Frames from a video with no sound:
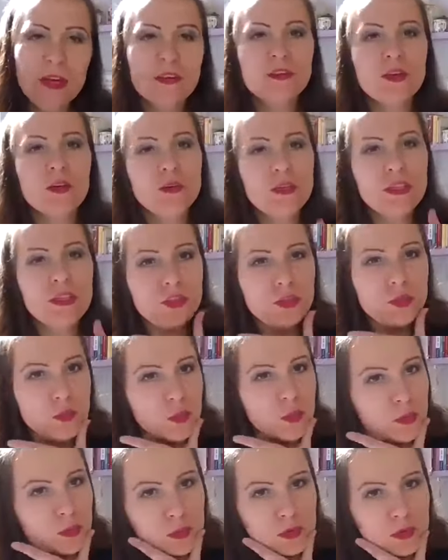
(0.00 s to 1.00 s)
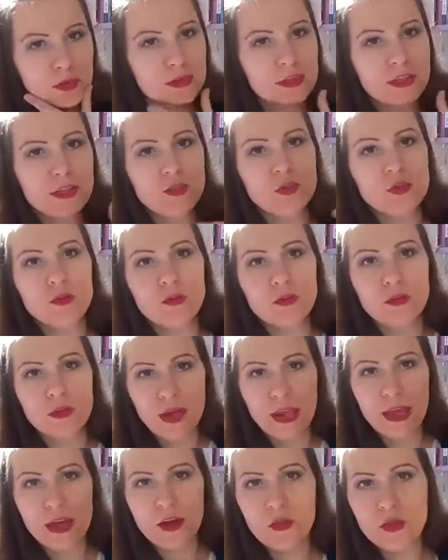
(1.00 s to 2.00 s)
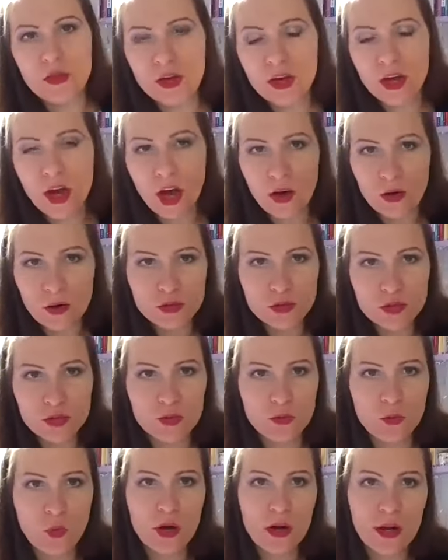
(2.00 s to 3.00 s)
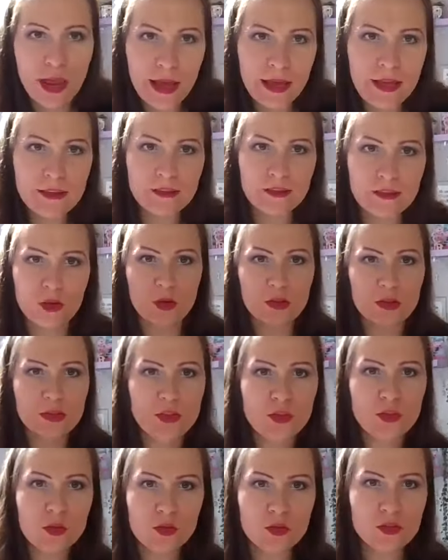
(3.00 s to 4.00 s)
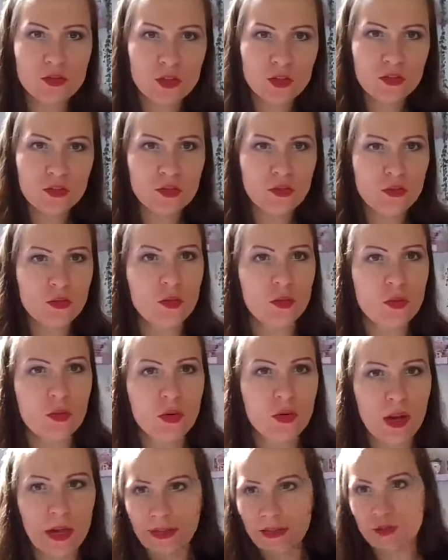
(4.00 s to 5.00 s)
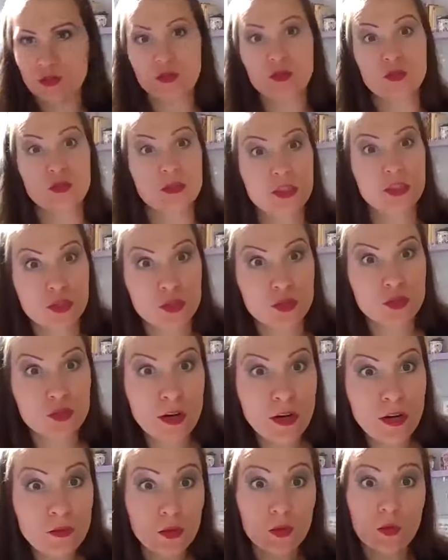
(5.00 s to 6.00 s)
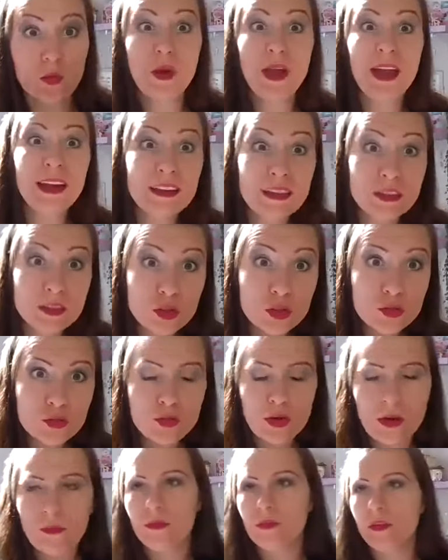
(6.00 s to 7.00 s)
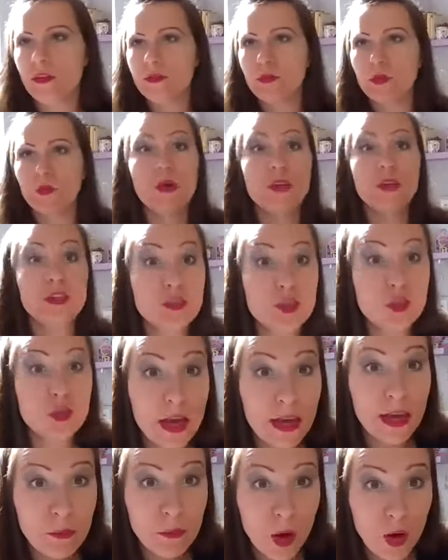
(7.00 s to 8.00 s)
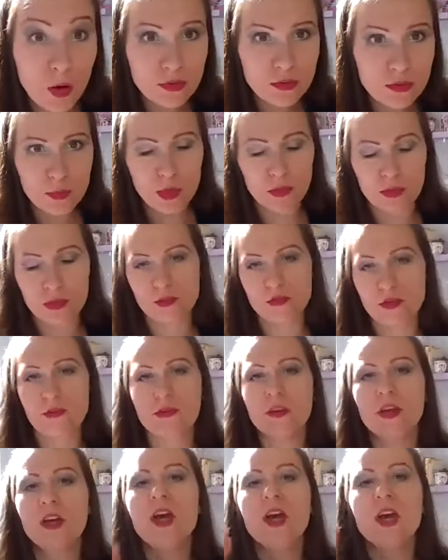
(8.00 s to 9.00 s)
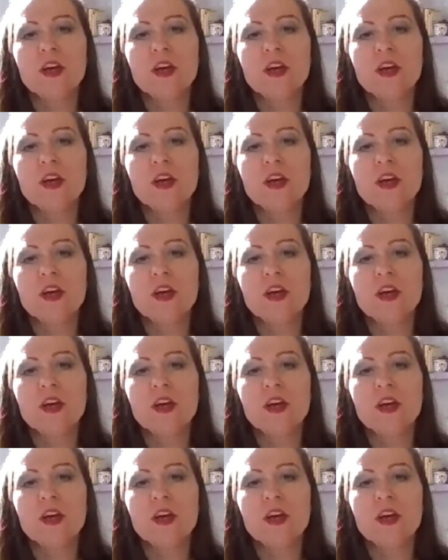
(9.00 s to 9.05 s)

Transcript: So did you, uh, did you lie on the couch and were lazy? Or did you just do like, did you travel? Where did you travel? What did you like most about the travel?